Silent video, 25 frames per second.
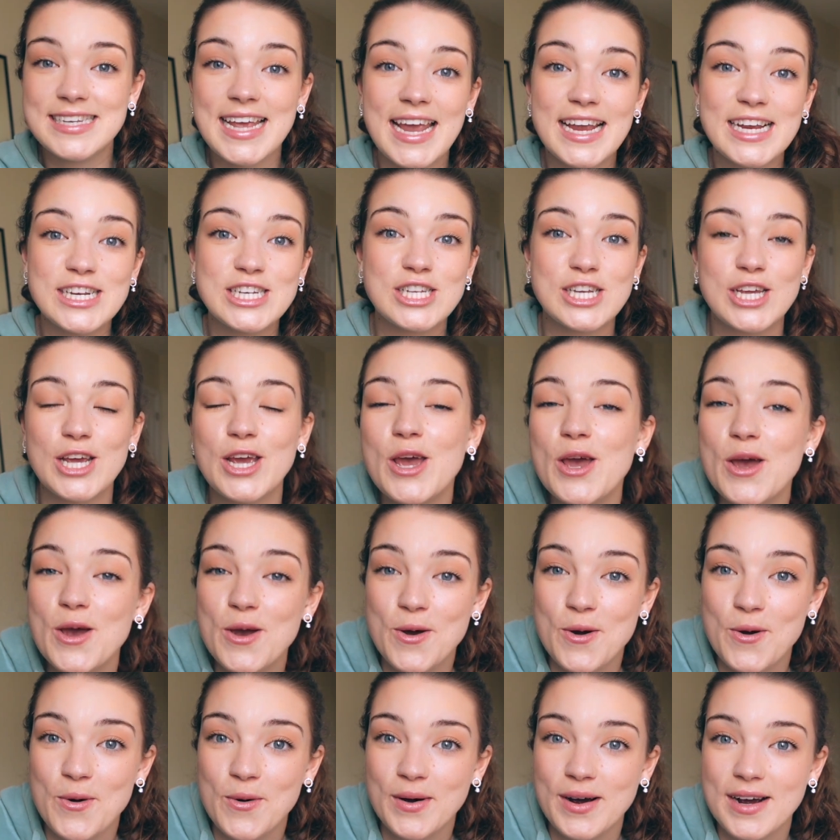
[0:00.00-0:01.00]
Day
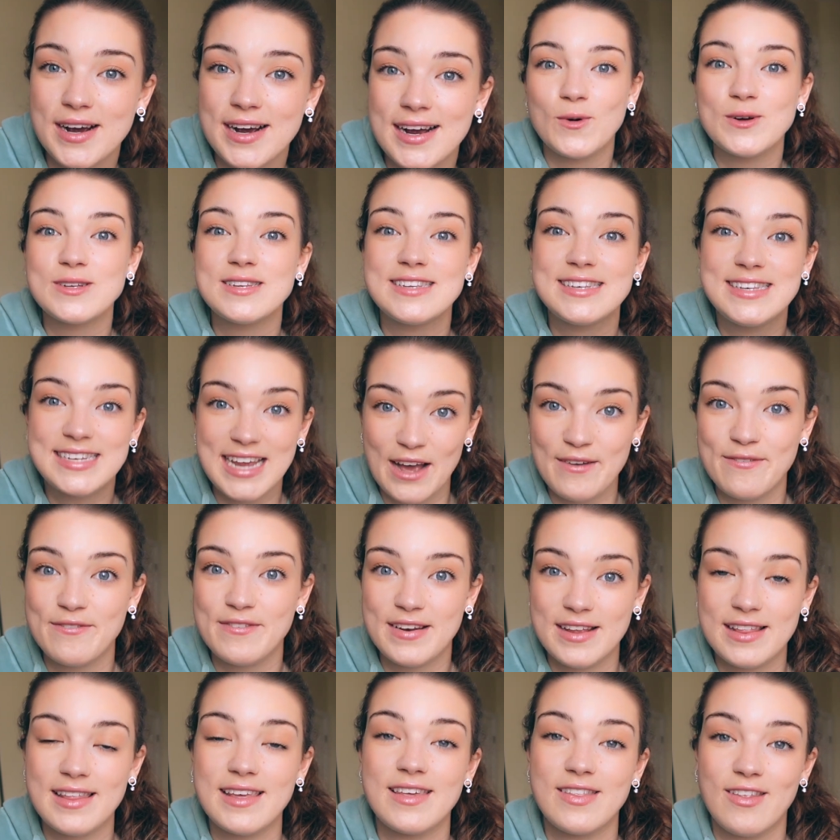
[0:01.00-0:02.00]
two was
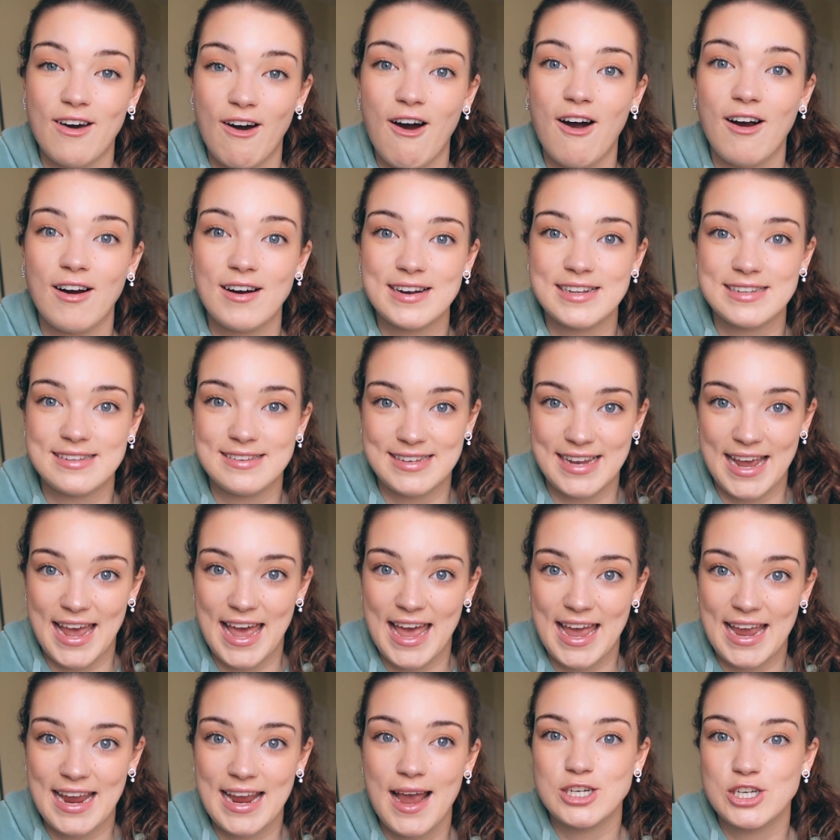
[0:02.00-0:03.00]
definitely the hardest
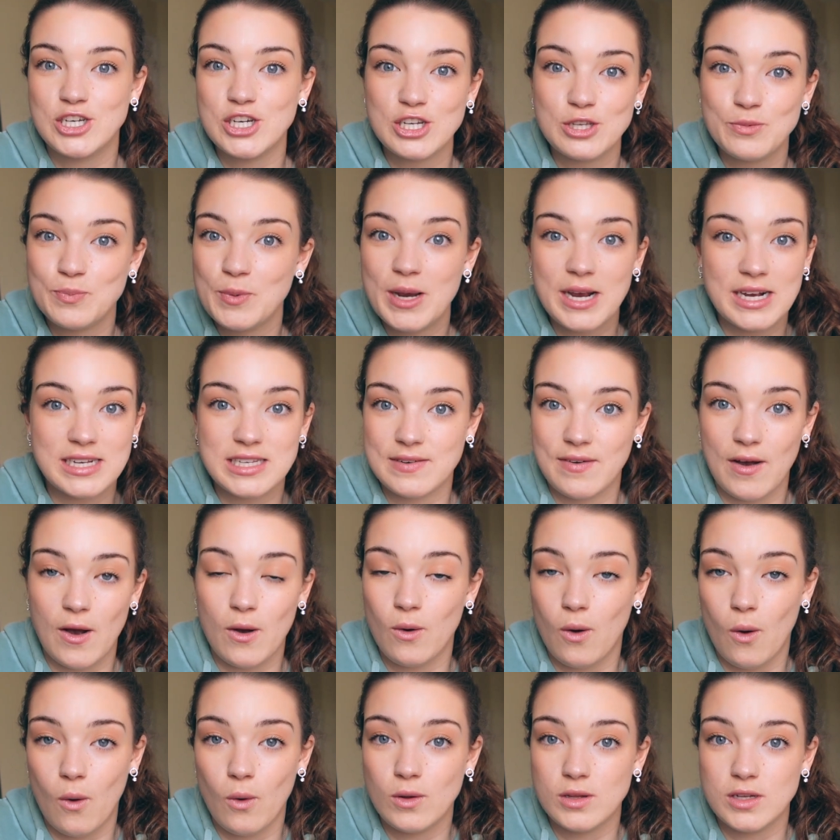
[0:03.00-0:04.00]
day just because of
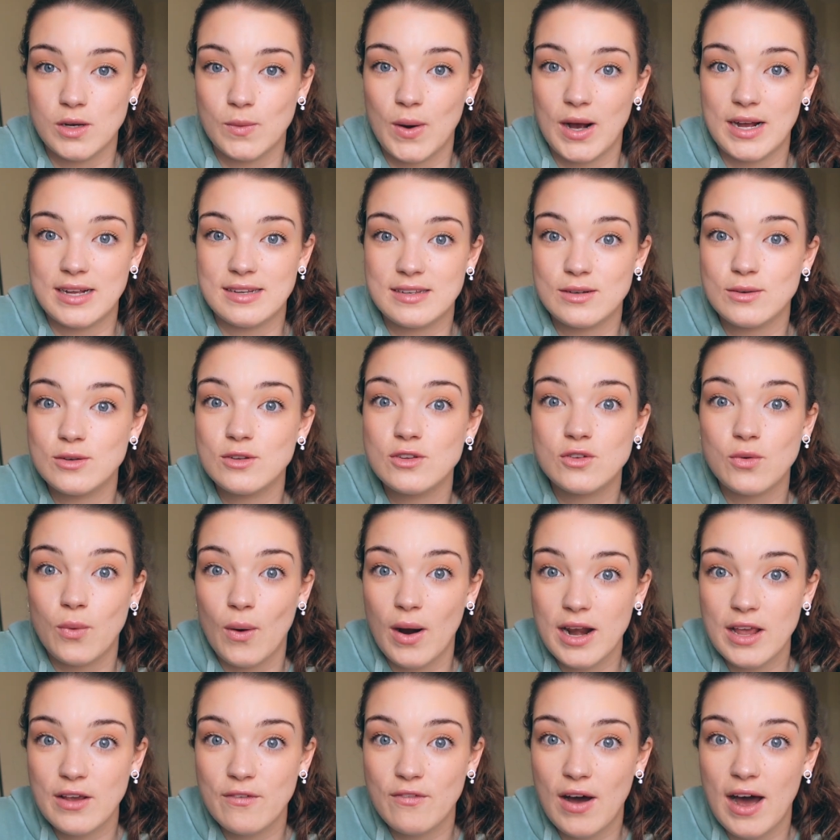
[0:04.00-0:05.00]
how cold it was. It was
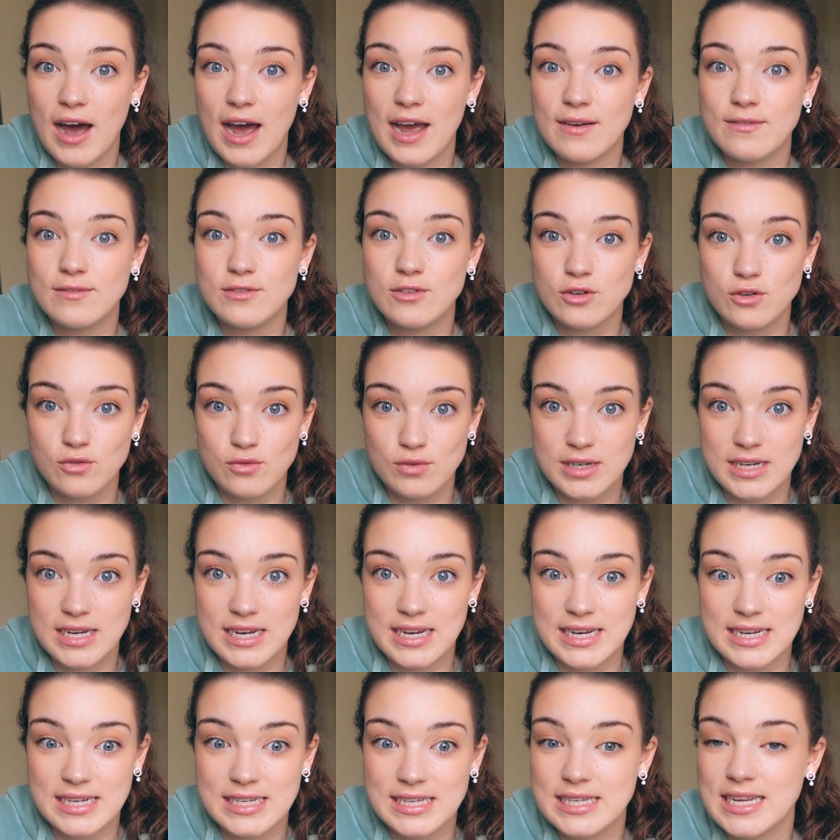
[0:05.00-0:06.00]
25
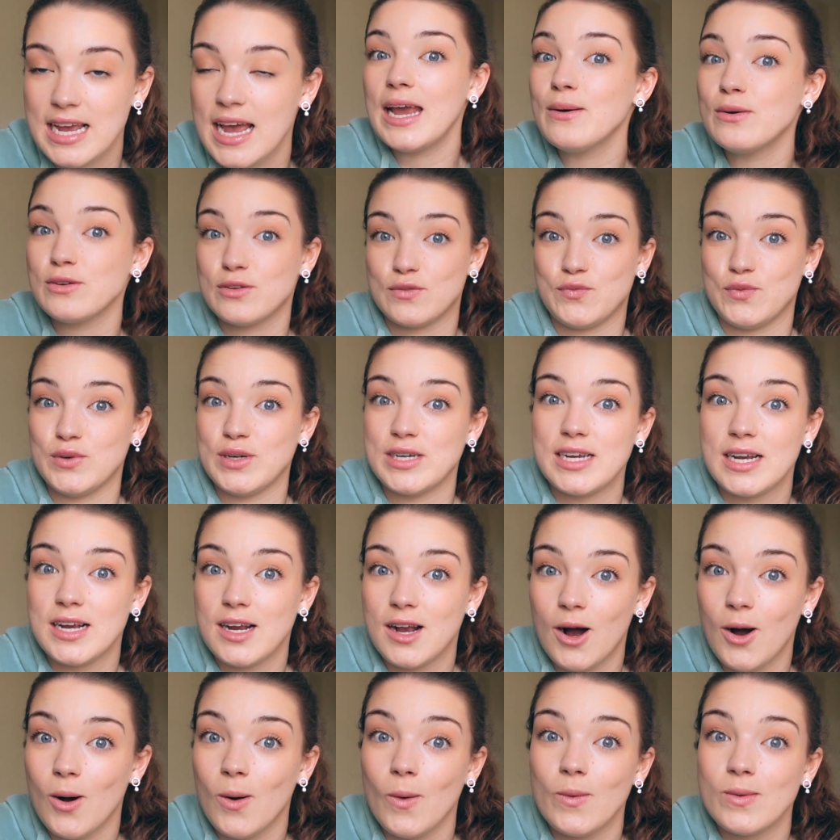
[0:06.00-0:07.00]
degrees. It was
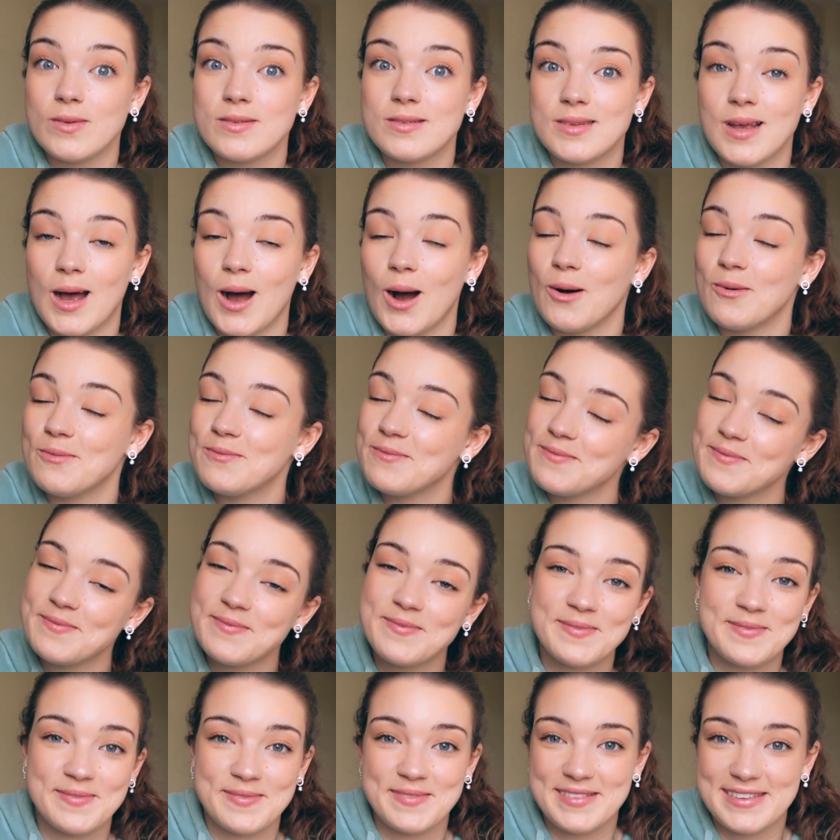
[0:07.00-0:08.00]
freaking cold. So
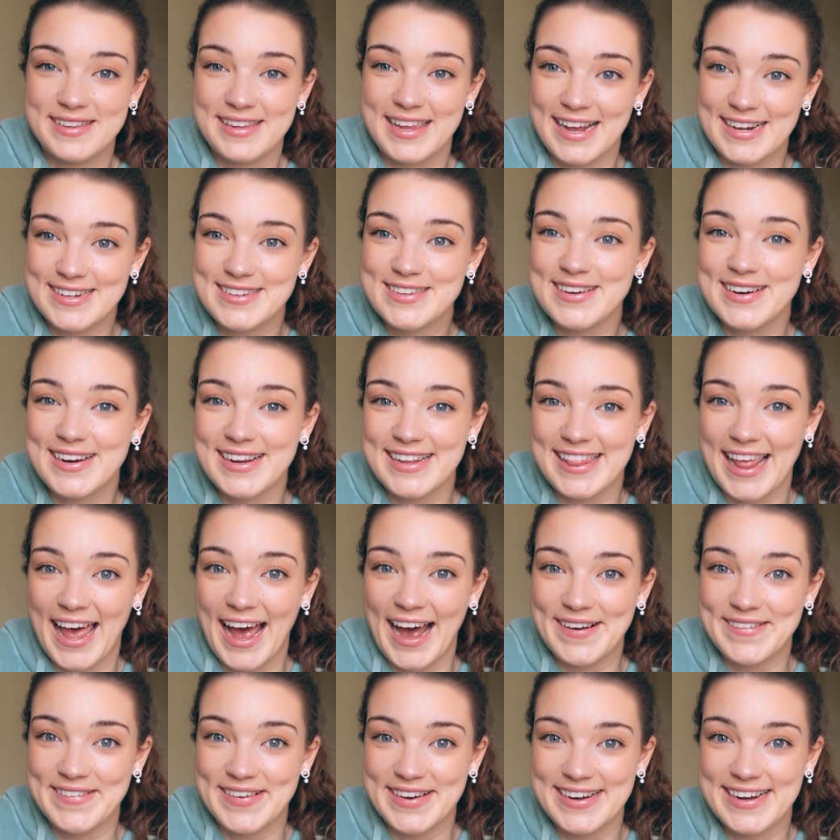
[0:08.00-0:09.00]
let's look at
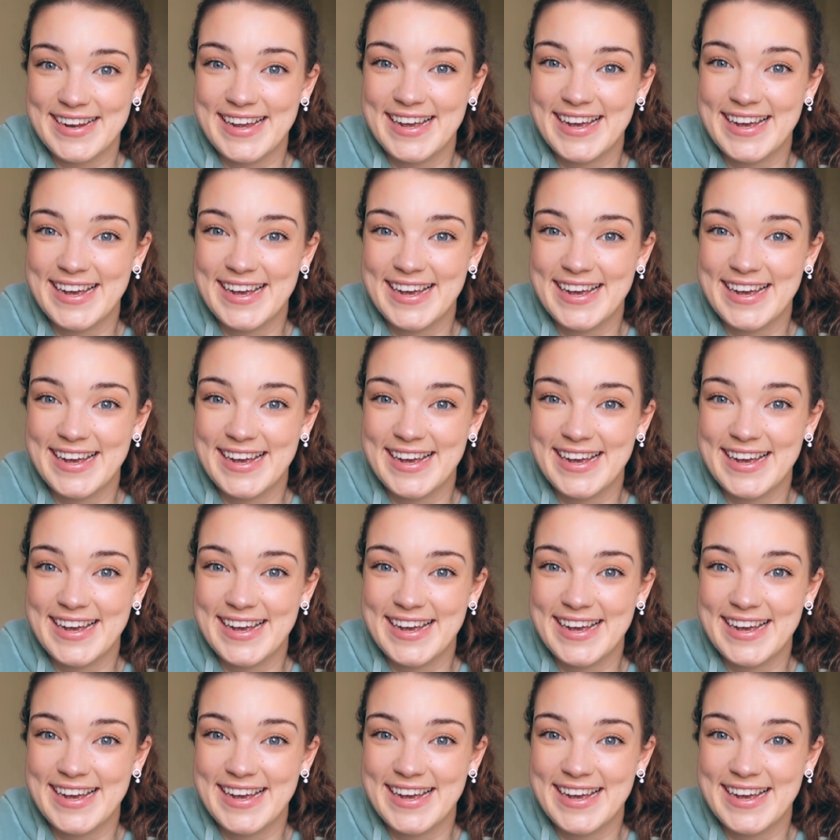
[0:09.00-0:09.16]
that one.